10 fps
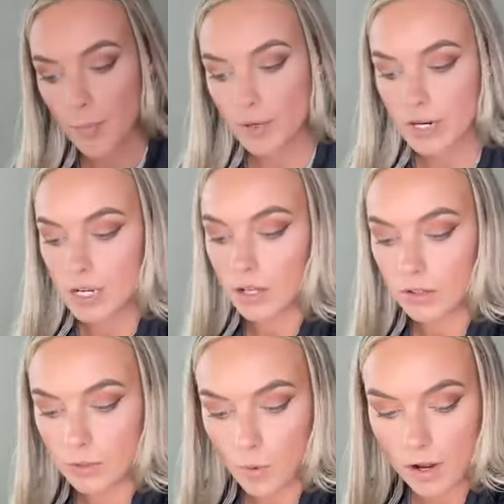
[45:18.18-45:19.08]
coppery
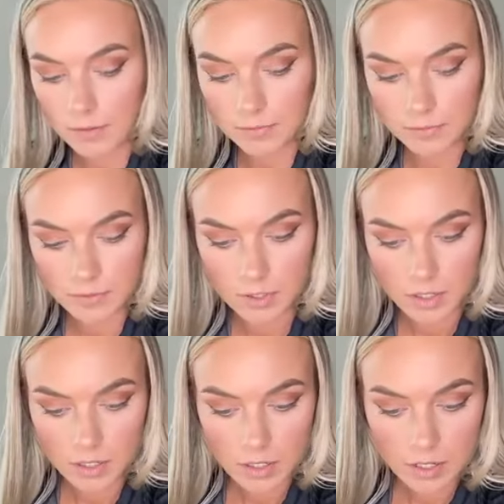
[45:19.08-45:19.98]
colored one.
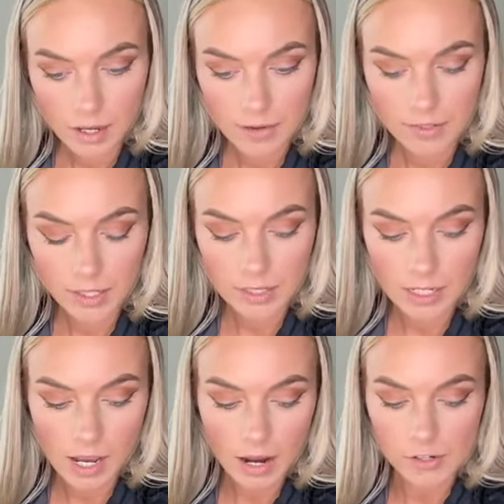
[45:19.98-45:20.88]
I feel like
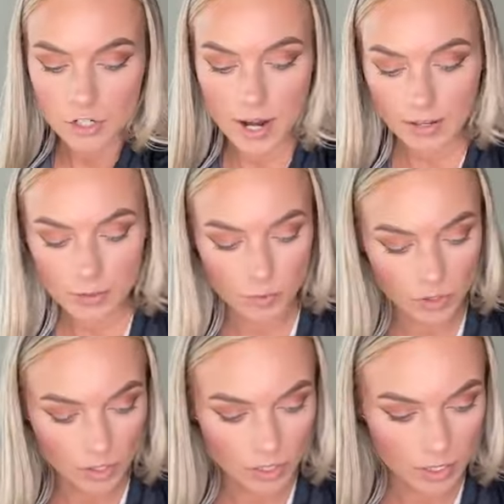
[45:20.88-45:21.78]
the contrast
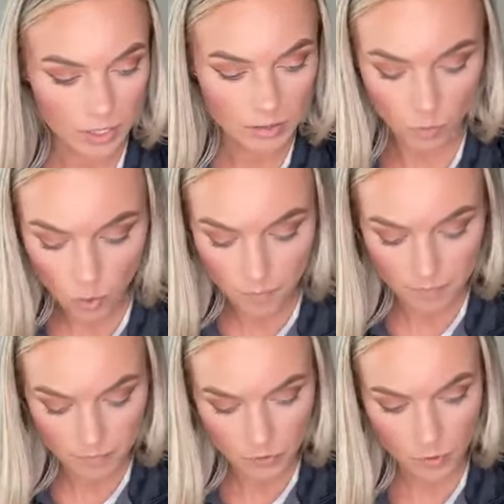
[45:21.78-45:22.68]
will look good.
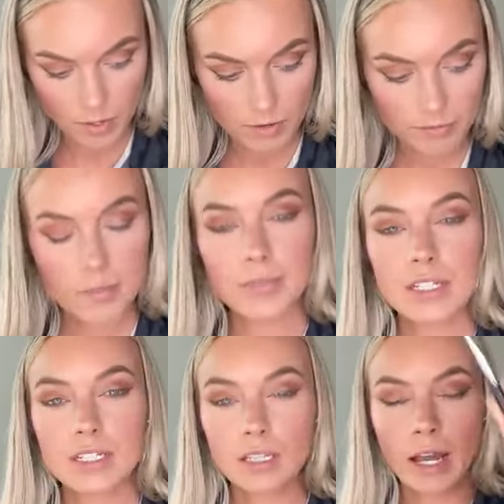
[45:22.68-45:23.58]
Whoop! So we're gonna flip
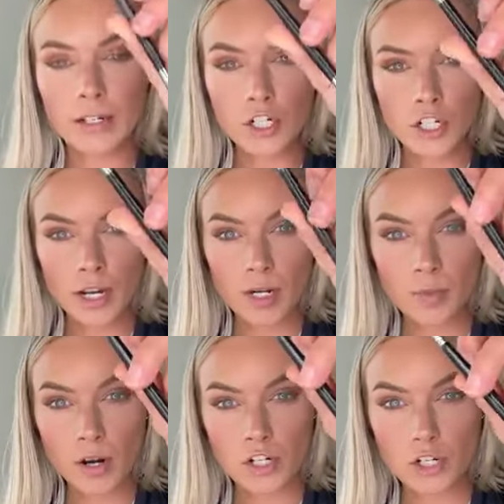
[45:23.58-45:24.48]
this liner
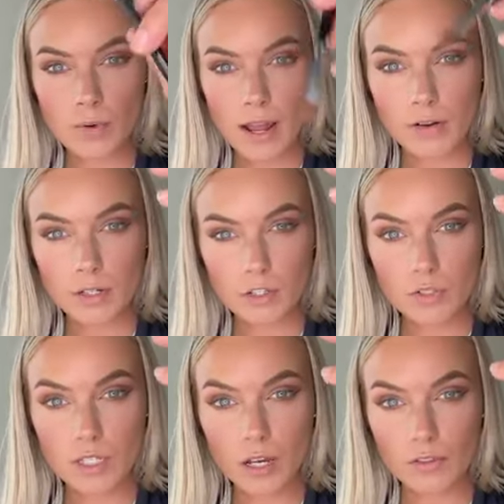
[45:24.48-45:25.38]
shader brush around and
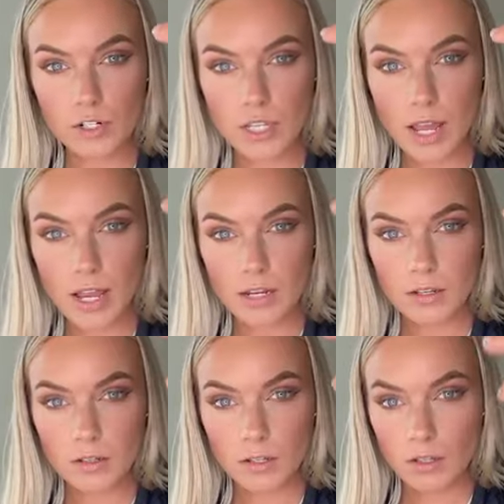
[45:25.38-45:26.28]
use the other side,